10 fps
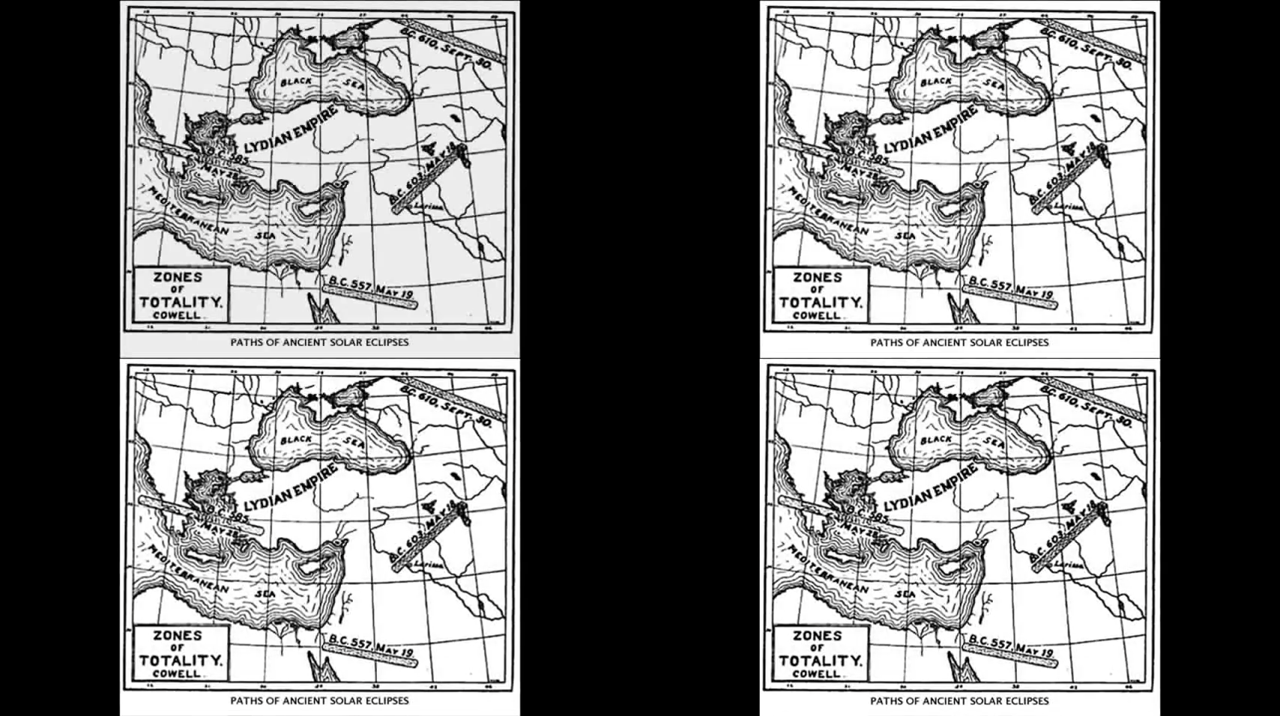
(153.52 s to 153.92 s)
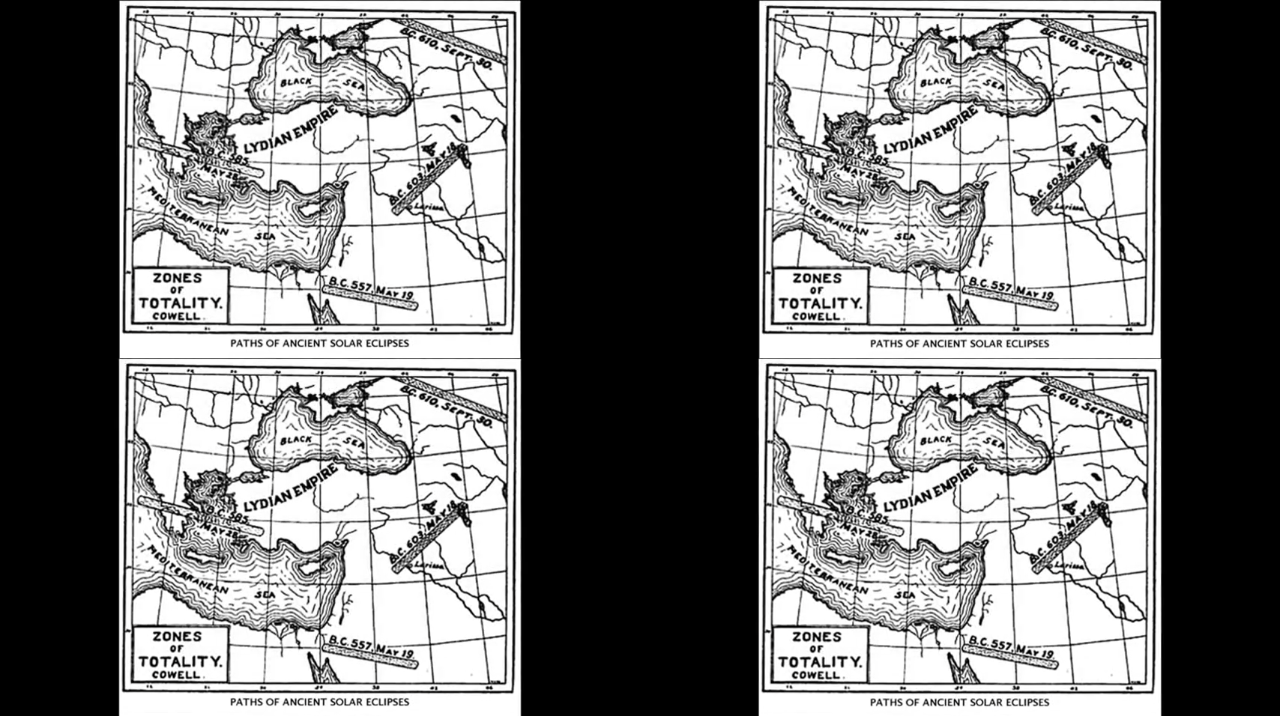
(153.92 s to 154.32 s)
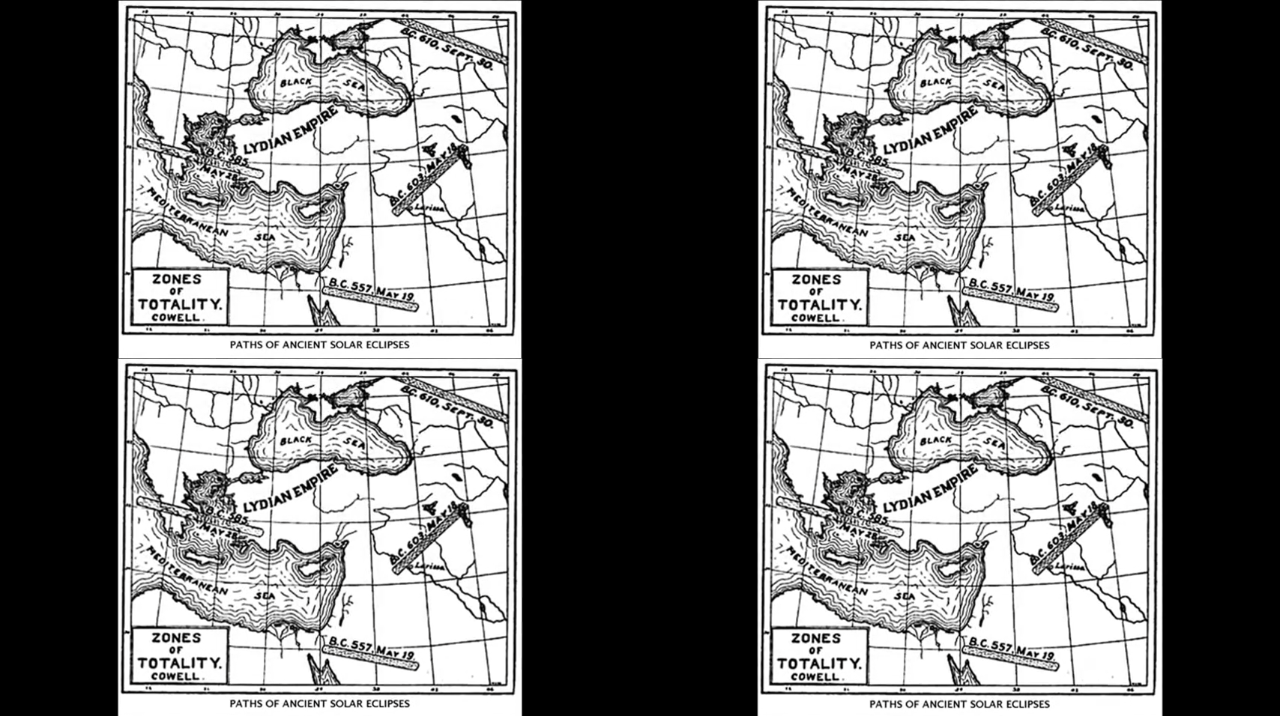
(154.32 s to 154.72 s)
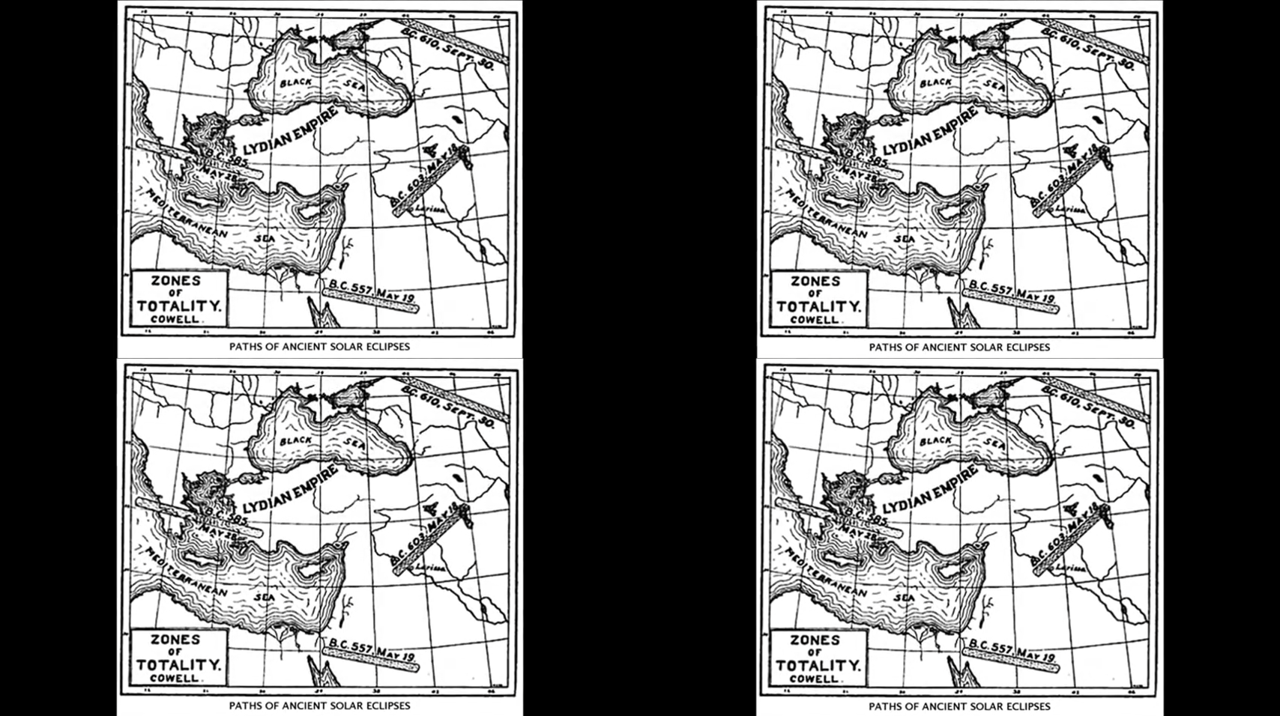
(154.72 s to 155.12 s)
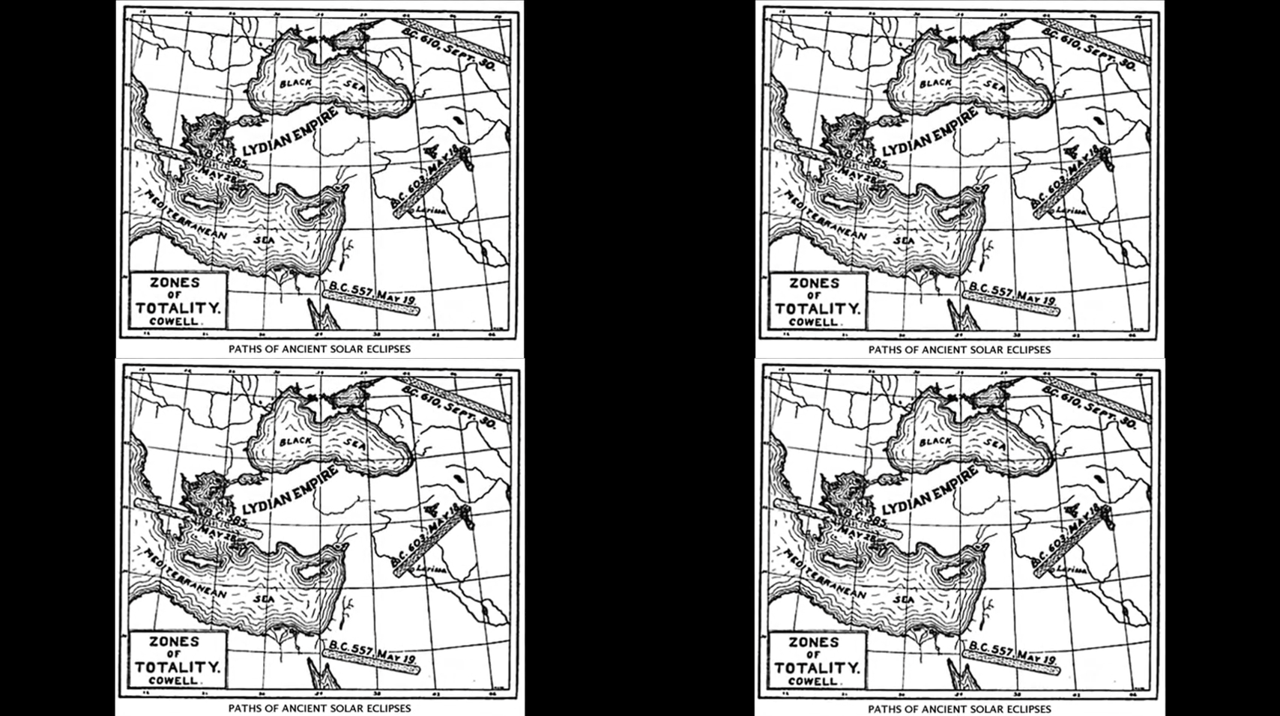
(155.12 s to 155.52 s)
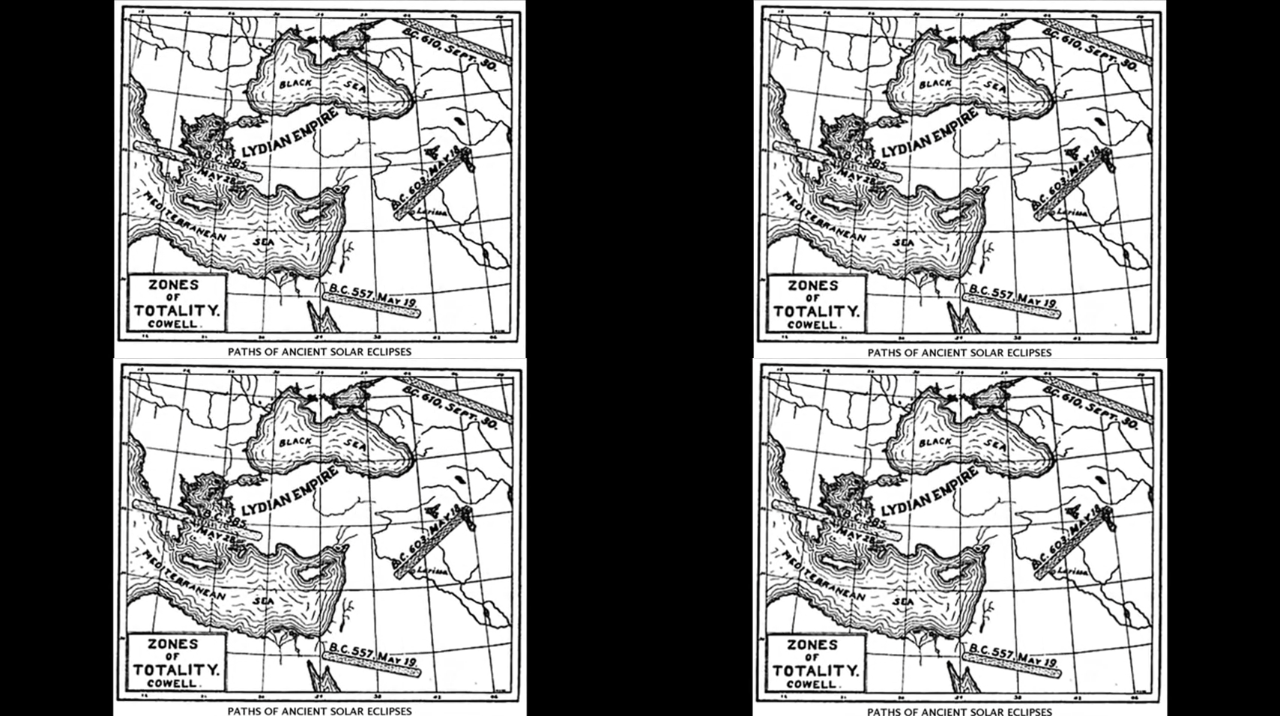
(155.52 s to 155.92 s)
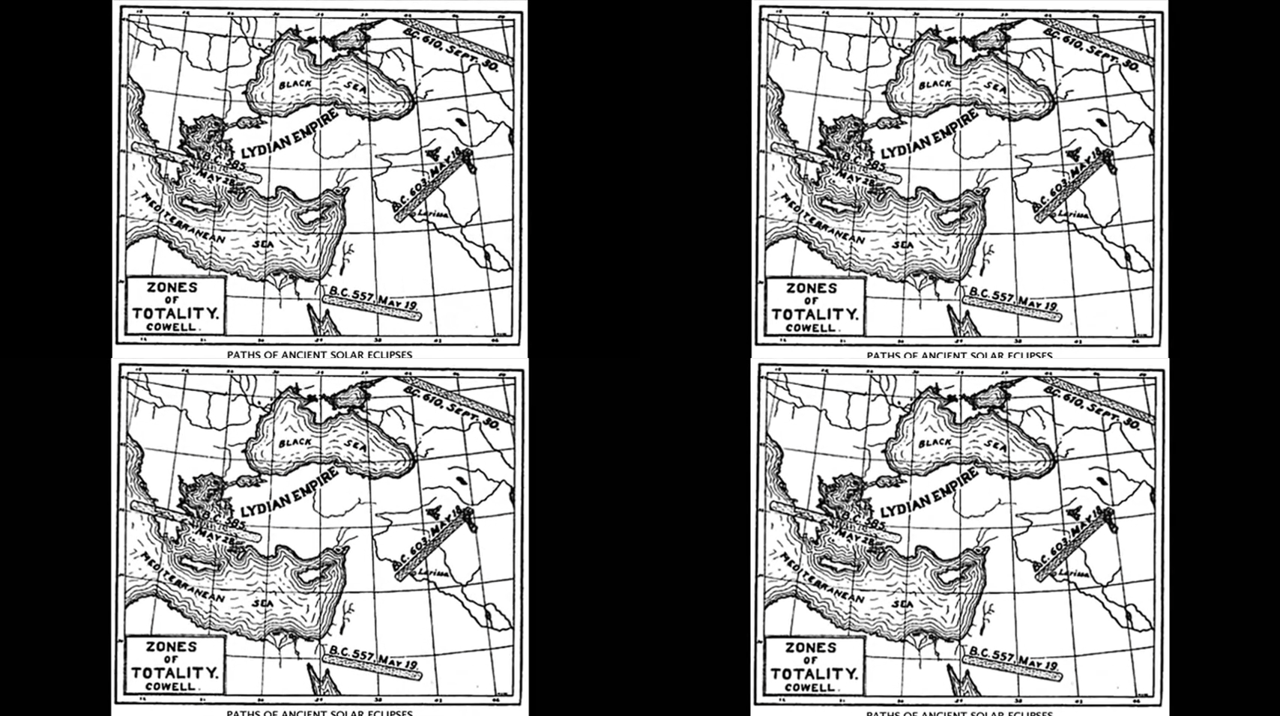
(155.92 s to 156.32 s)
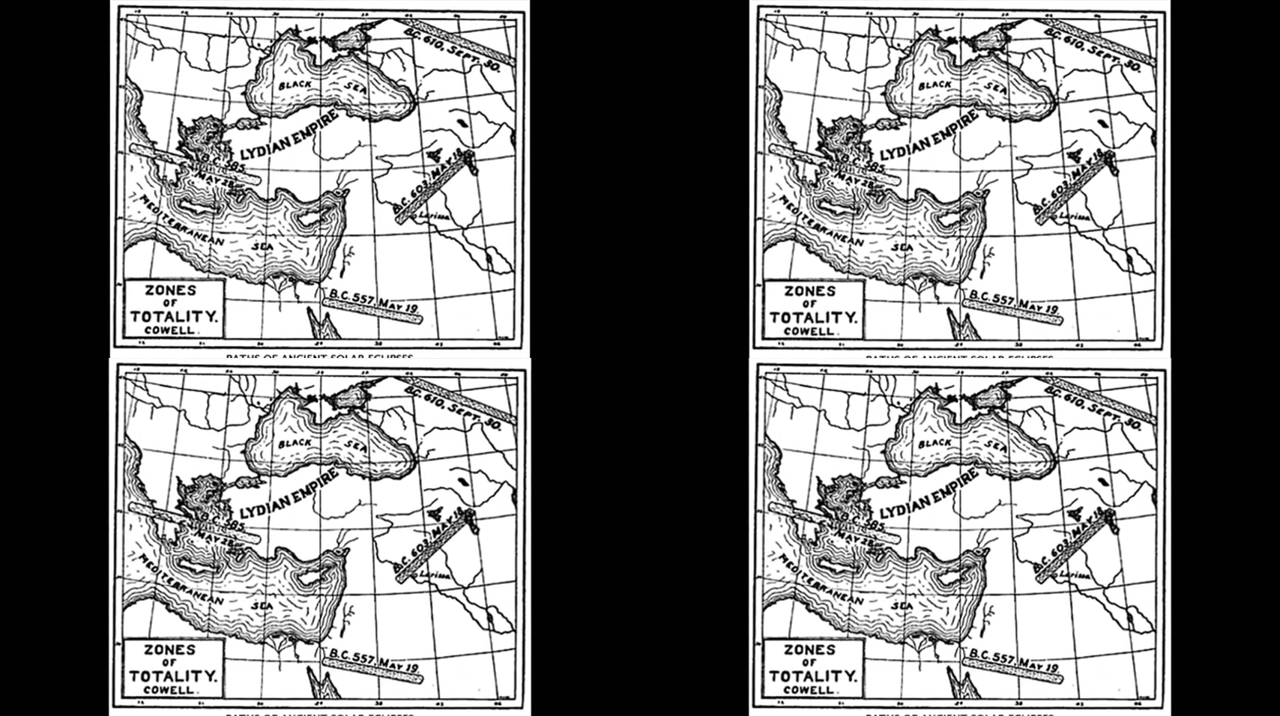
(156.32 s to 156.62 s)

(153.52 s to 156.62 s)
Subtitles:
No face is visible, so there are no lips to read.